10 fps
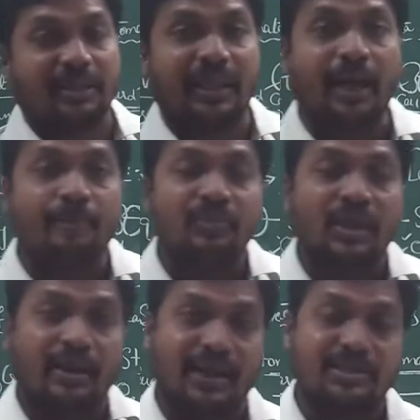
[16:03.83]
in the
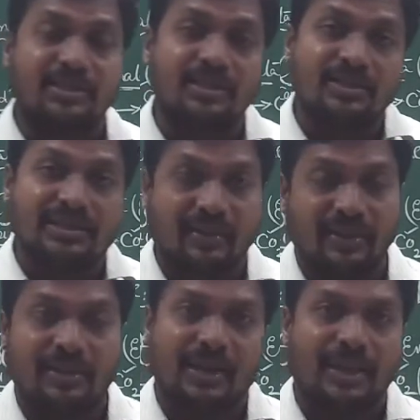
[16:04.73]
next
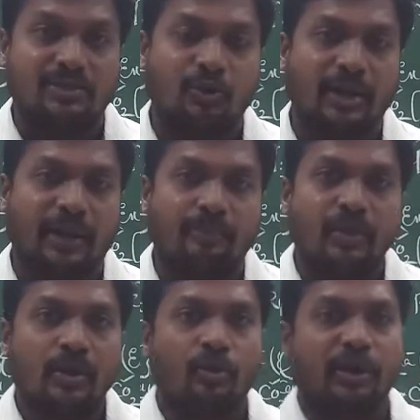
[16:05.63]
7th class.
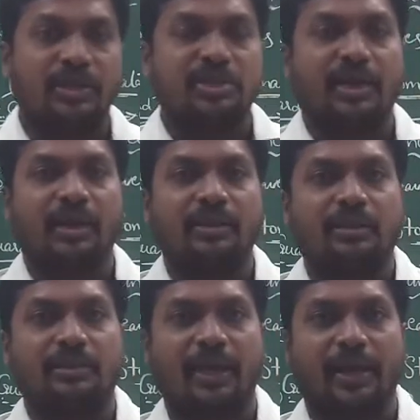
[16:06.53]
Okay,
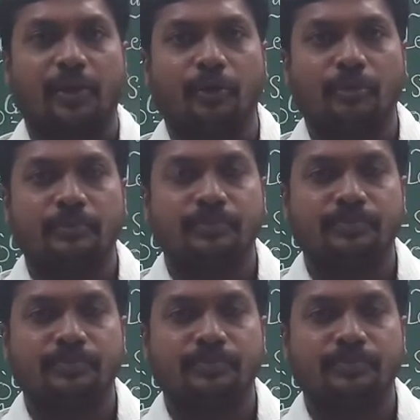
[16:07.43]
children, thank you.